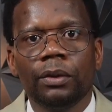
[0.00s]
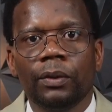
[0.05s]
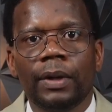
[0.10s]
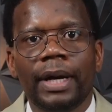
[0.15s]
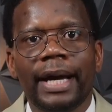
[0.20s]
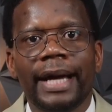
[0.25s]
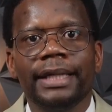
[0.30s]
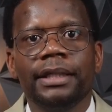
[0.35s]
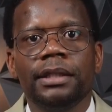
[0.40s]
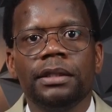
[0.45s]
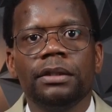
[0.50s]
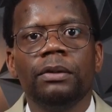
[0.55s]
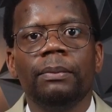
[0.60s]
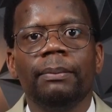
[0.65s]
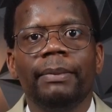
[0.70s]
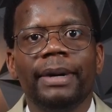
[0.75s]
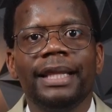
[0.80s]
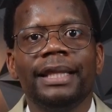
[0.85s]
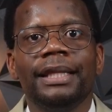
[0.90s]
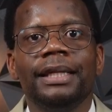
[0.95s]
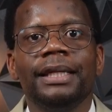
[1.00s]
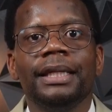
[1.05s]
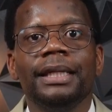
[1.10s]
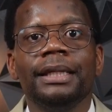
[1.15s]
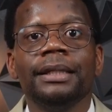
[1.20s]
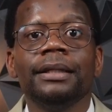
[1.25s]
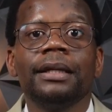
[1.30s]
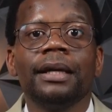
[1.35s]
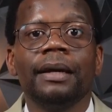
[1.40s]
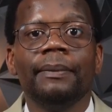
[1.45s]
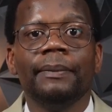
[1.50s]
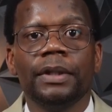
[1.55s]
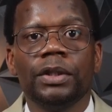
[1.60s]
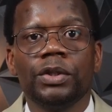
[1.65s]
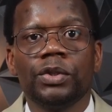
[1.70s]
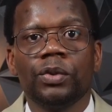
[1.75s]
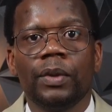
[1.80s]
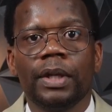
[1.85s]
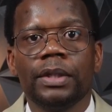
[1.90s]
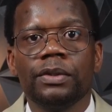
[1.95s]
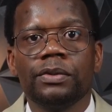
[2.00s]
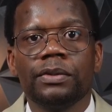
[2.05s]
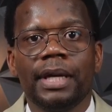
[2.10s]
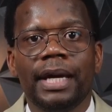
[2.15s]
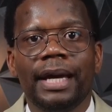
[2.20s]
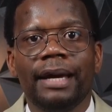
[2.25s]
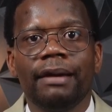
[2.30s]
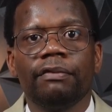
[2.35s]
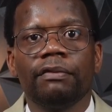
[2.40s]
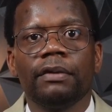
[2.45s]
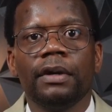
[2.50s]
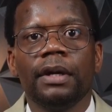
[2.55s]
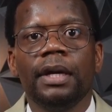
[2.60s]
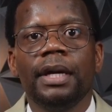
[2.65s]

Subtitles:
or ideal monthly income that you want to have